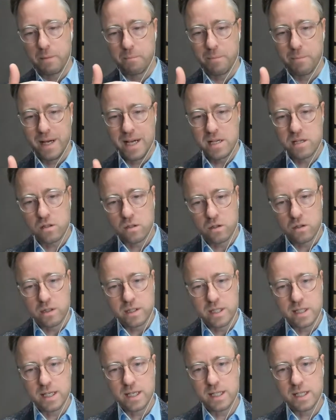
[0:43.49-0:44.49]
Based on
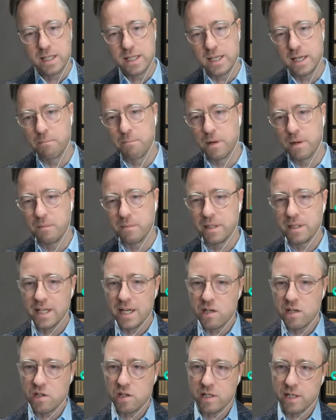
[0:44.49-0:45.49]
the
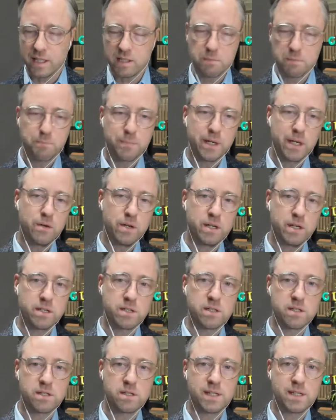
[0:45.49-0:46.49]
implementation
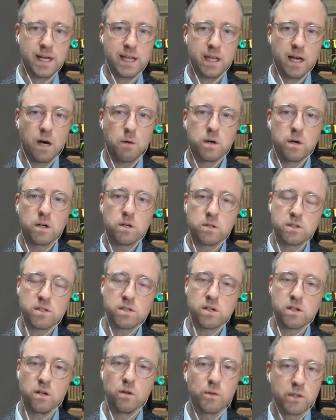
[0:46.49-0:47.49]
experiences that our
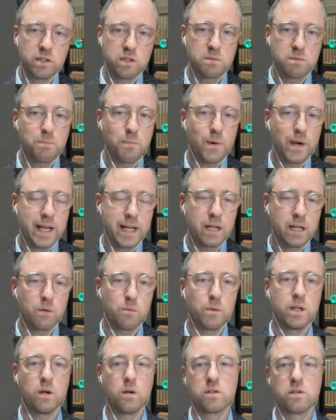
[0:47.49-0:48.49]
consultants bring,
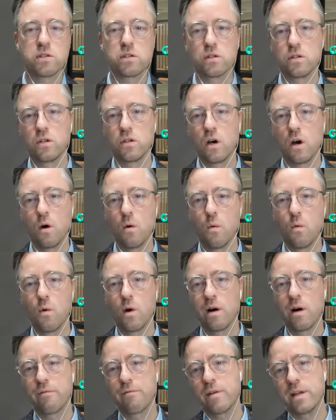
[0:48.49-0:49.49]
we also know
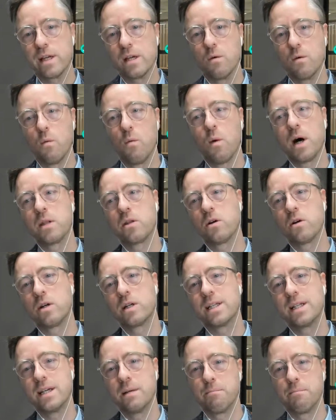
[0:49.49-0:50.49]
roughly what
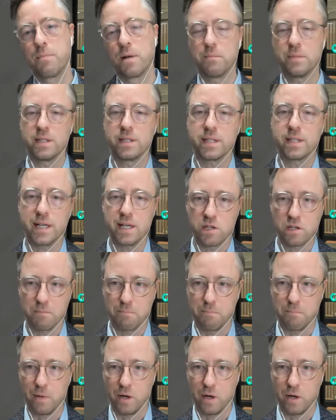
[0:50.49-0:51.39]
are the implementation